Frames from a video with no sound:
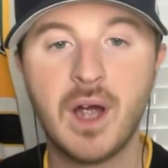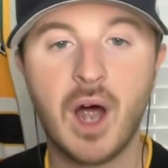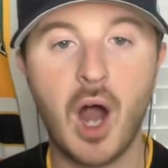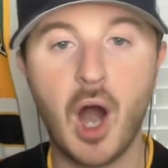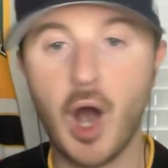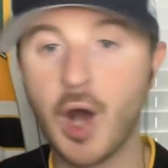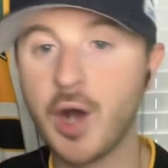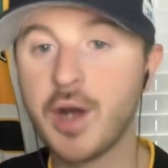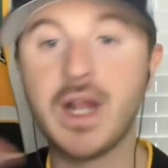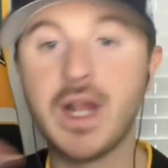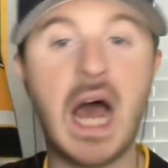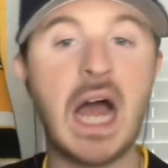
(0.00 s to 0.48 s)

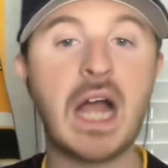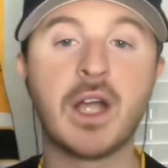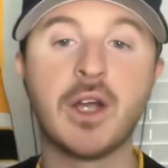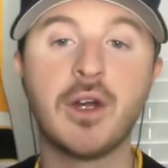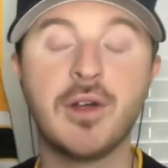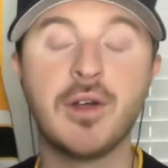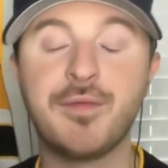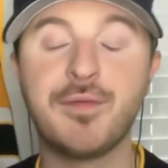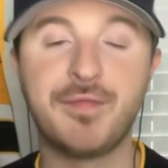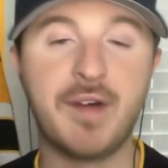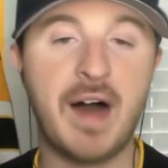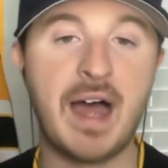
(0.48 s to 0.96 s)
are not
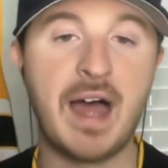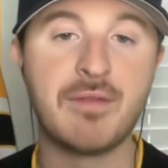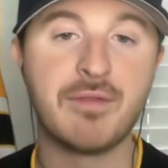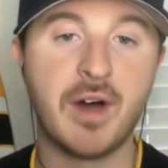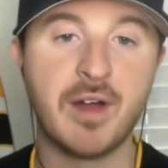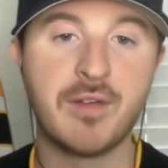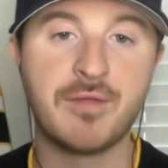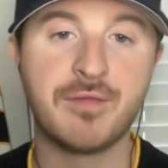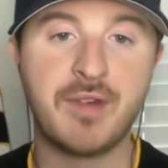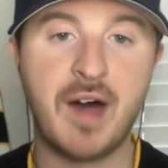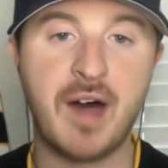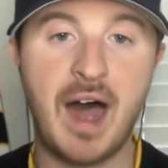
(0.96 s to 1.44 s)
good
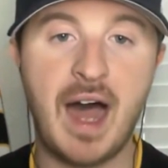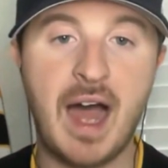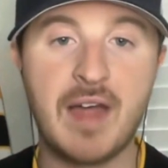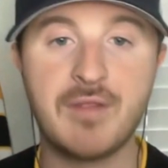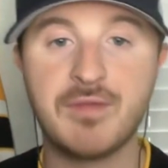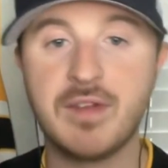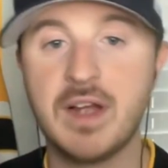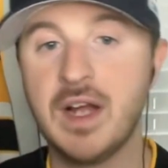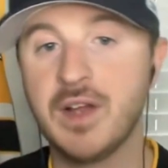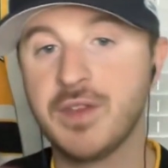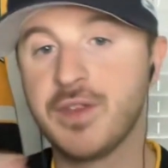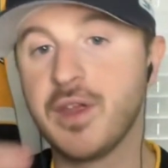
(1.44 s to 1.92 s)
5-on-5.
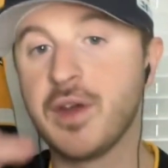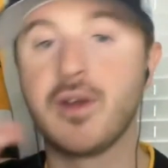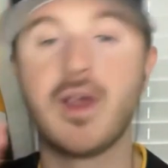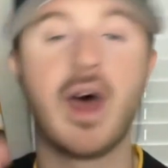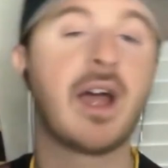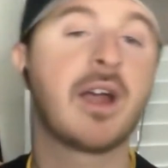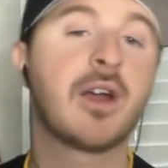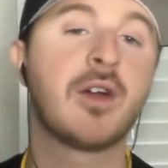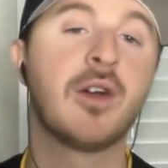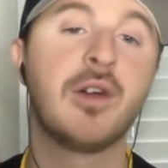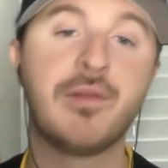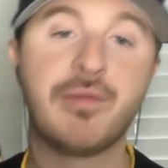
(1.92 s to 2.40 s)
They're
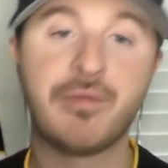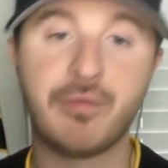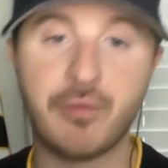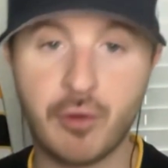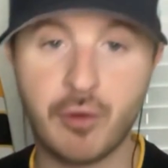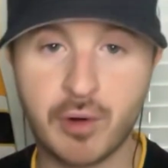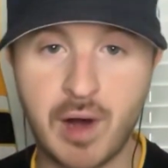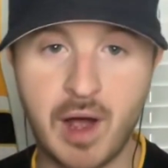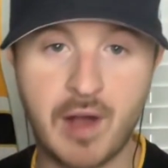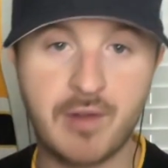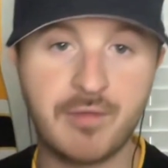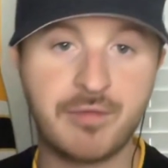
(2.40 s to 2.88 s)
not good
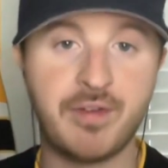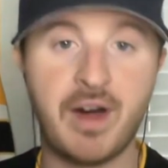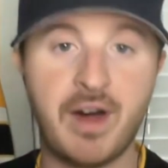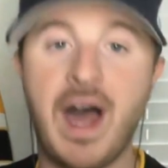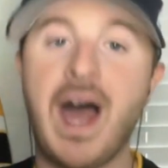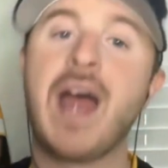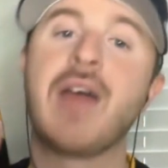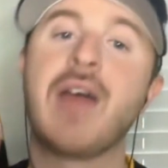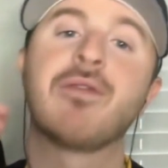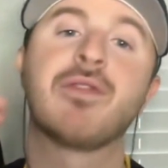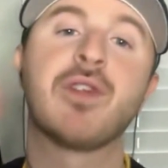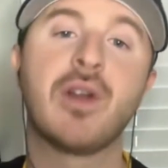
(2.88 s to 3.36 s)

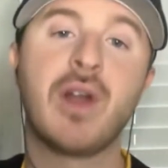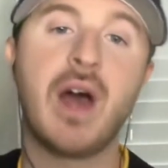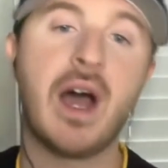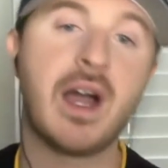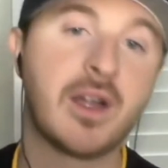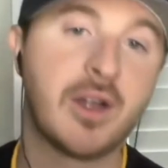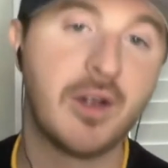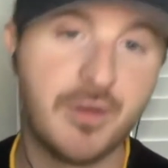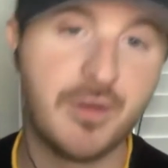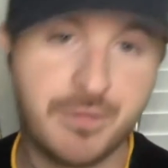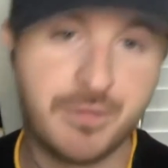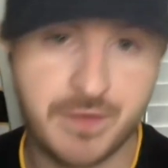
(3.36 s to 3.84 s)
4-on-5. They're
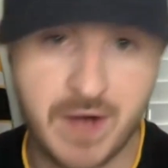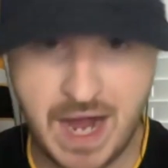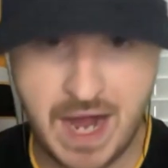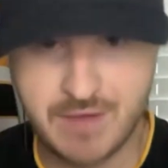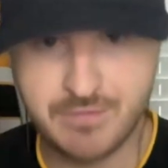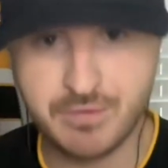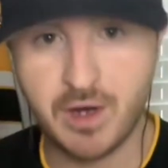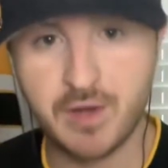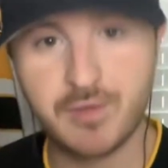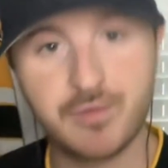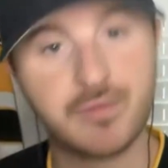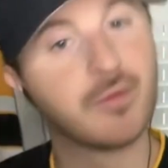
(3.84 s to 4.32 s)
not good
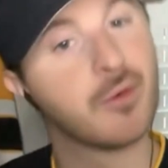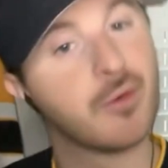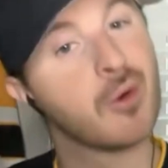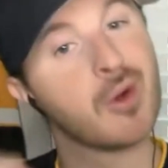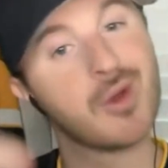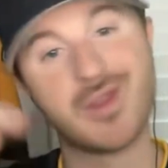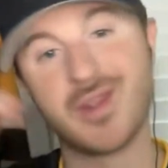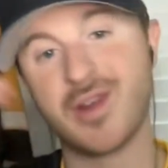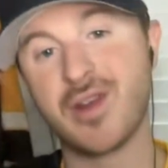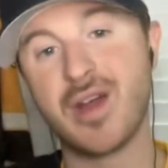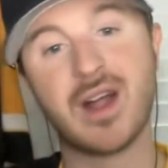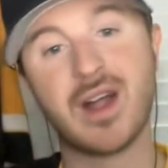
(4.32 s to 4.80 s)

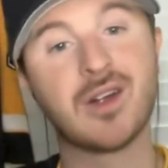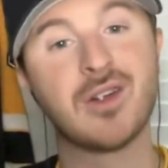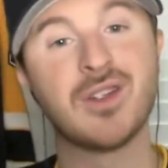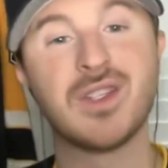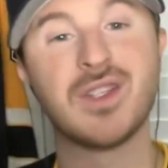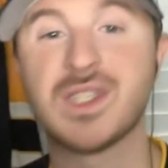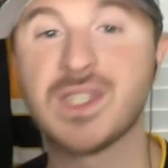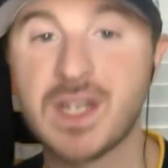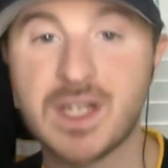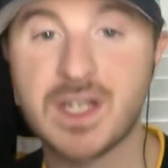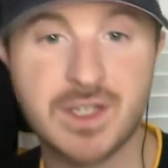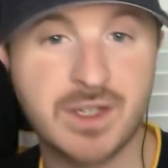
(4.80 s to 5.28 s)
5-on-4. They're not good
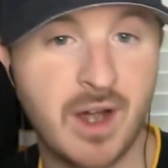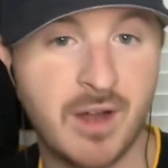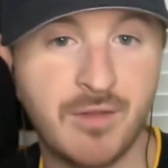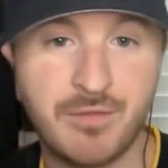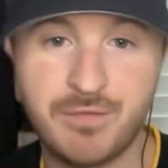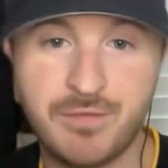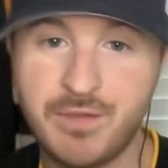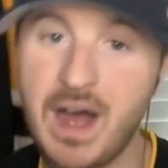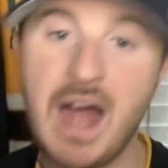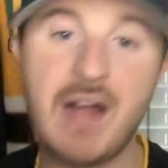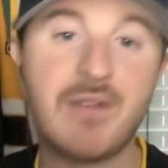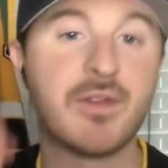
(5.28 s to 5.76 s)

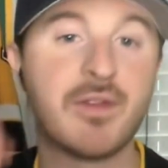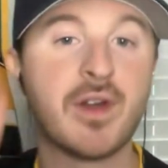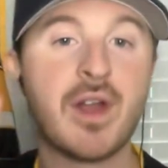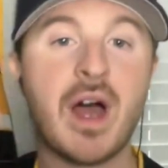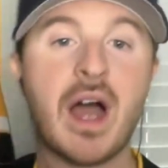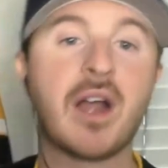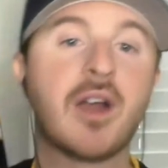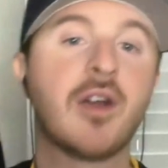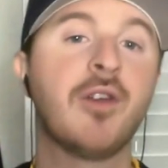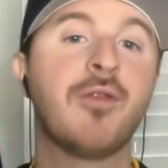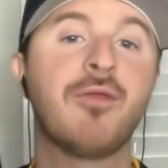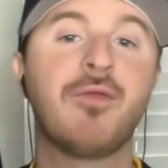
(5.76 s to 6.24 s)
6-on-5. They're
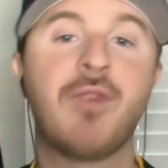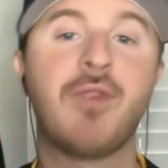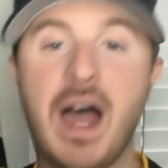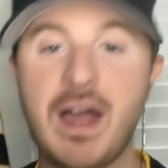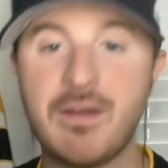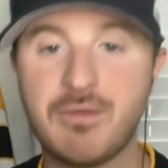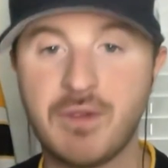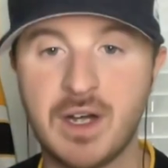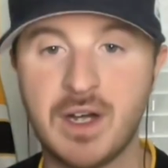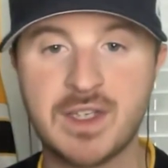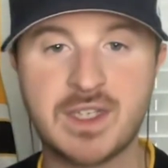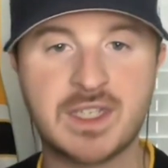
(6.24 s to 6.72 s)
not good
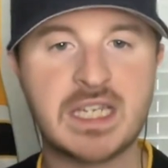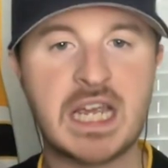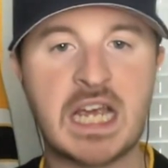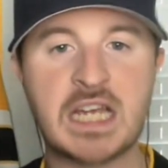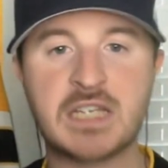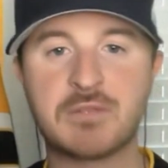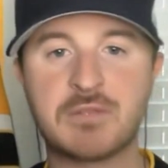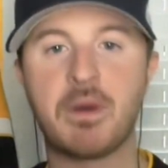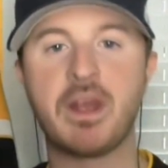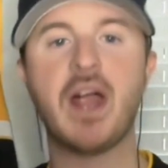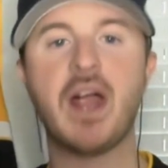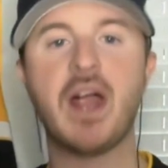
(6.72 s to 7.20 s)

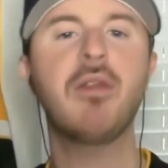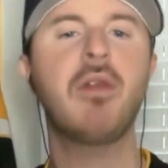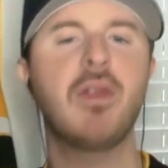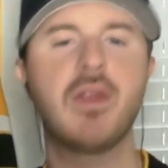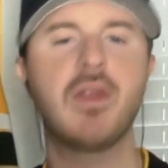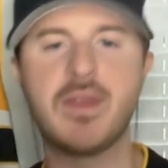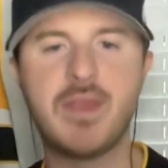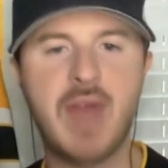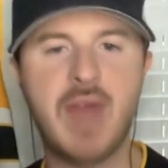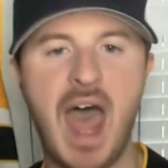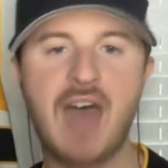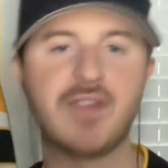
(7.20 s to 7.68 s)
5-on-6. But other
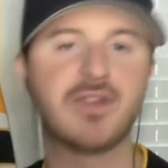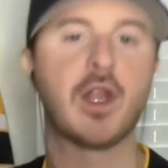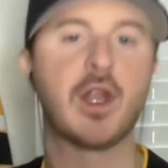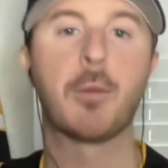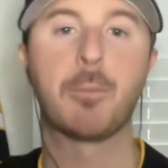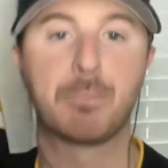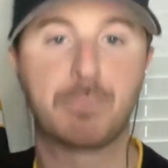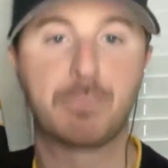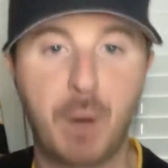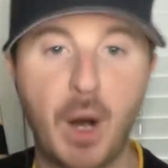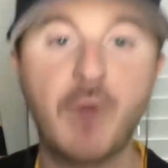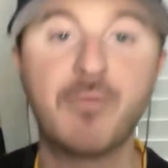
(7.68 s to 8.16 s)
than that, they're
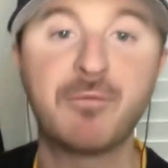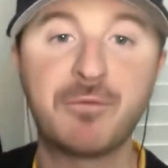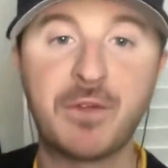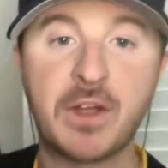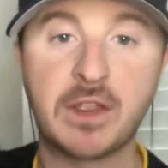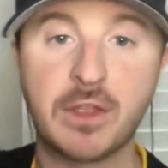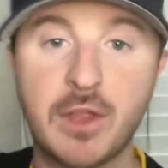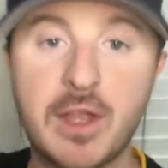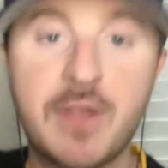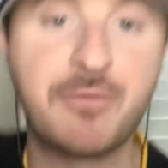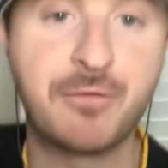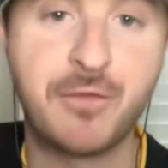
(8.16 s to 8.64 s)

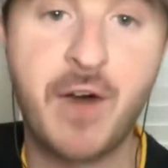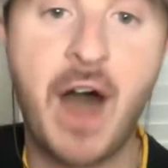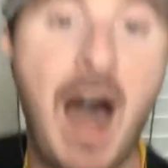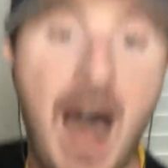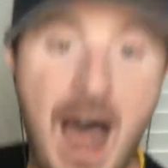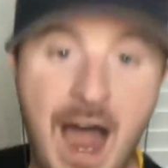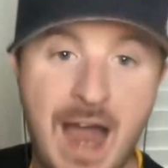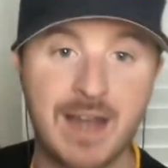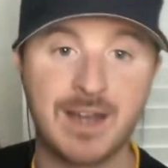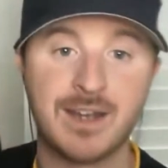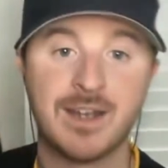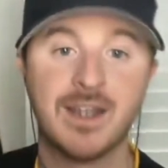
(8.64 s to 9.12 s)
perfectly
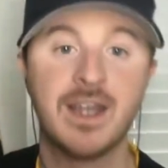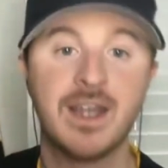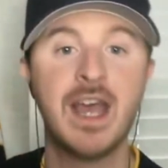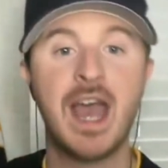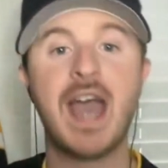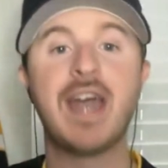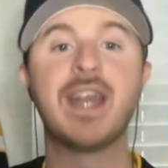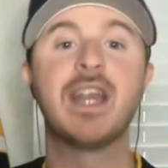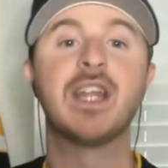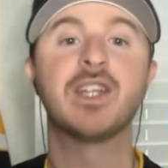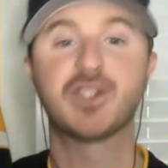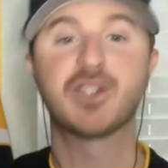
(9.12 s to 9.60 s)
fine.
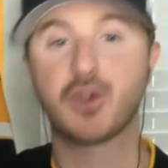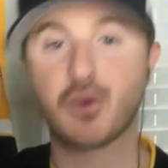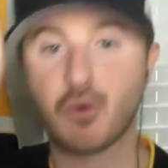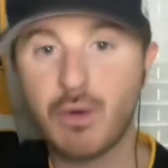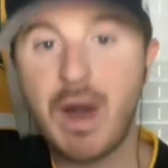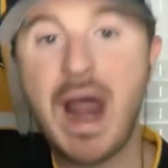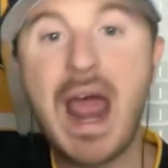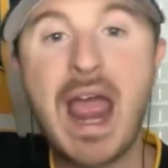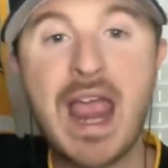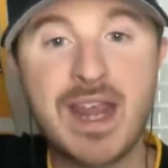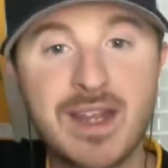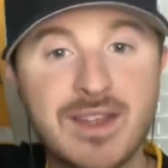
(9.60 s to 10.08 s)
And it's
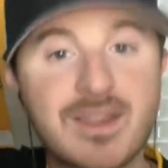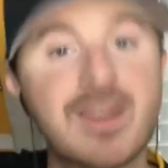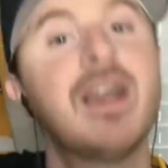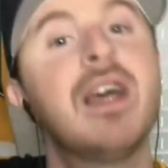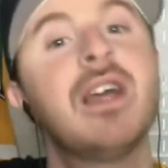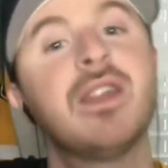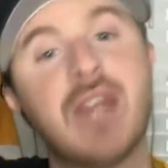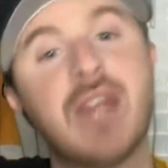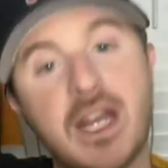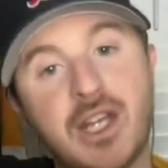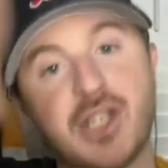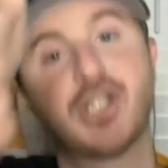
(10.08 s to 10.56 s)
great
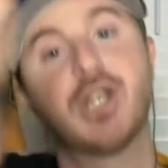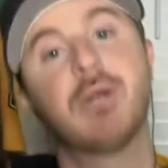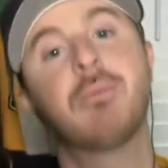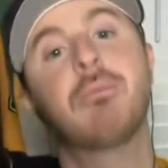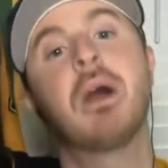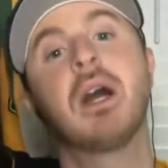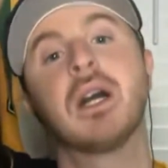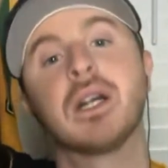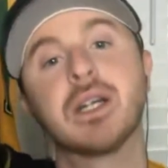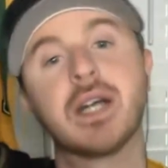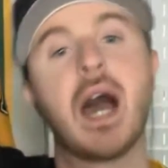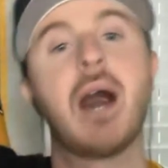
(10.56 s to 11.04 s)
that Jim
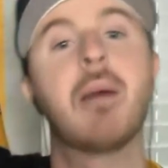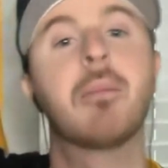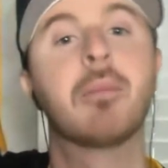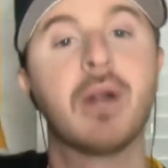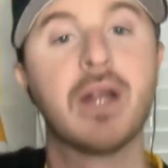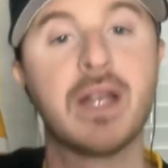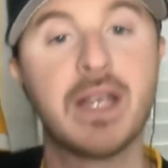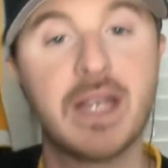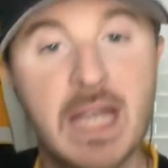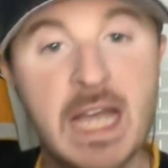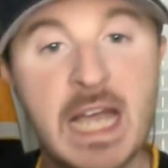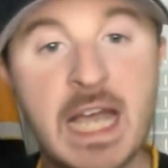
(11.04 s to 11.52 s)

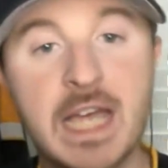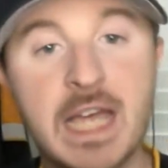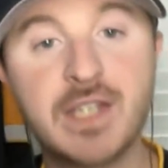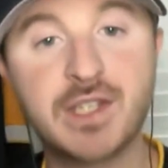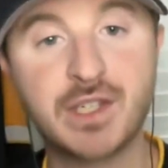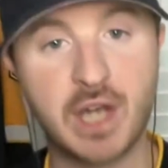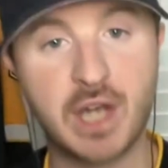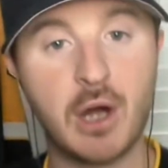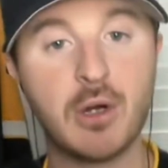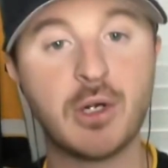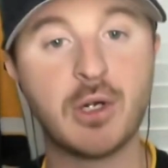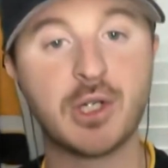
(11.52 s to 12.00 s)
Montgomery is
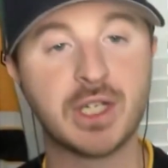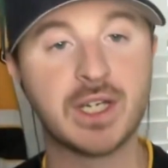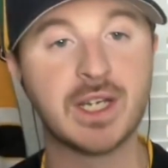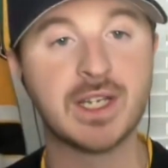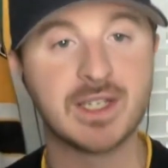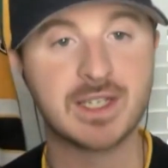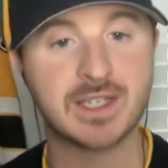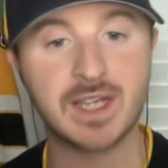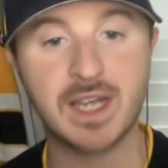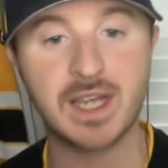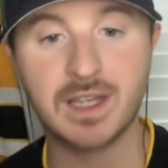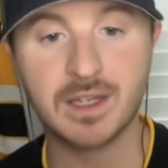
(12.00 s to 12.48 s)
coaching in
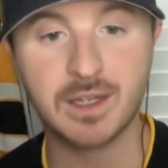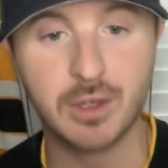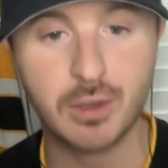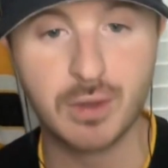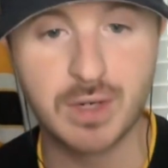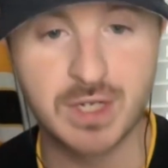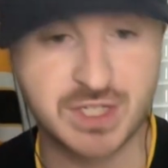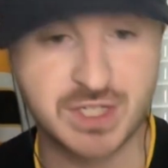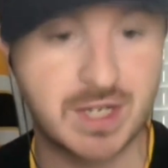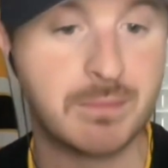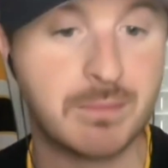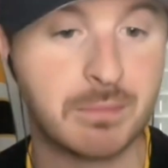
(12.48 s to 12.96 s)
St.
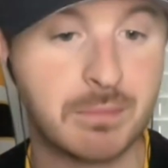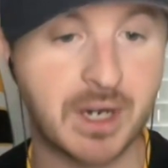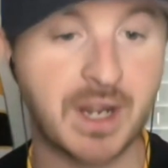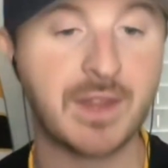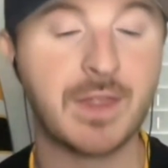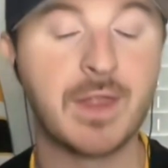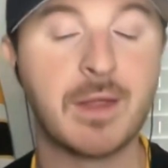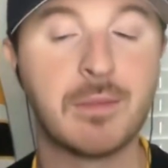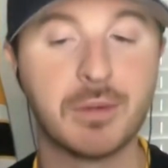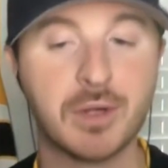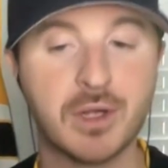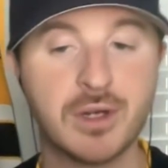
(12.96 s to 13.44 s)
Louis and
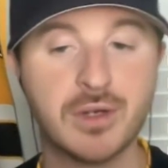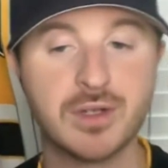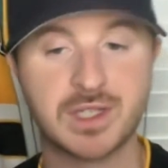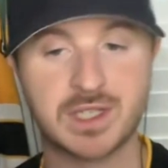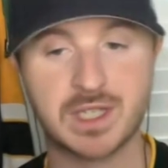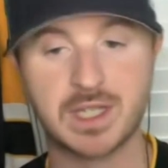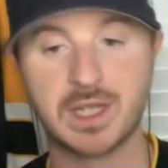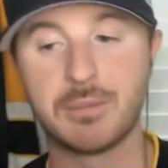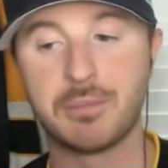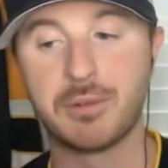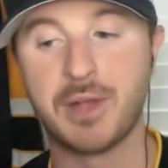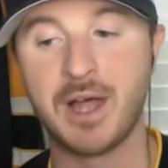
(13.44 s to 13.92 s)
bringing the Blues
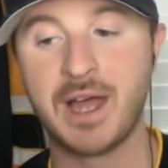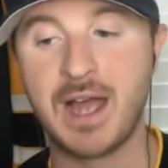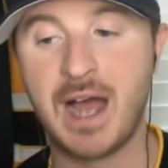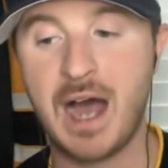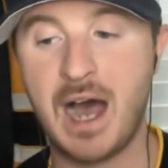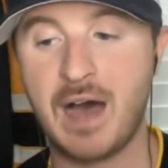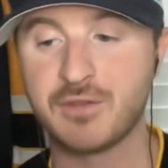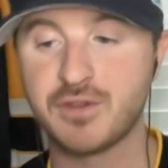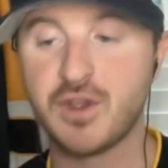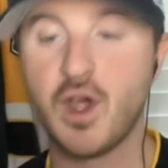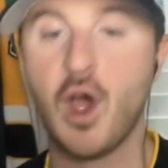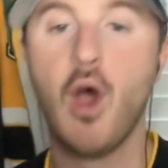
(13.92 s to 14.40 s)
to the
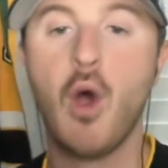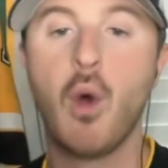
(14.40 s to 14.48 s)
playoffs.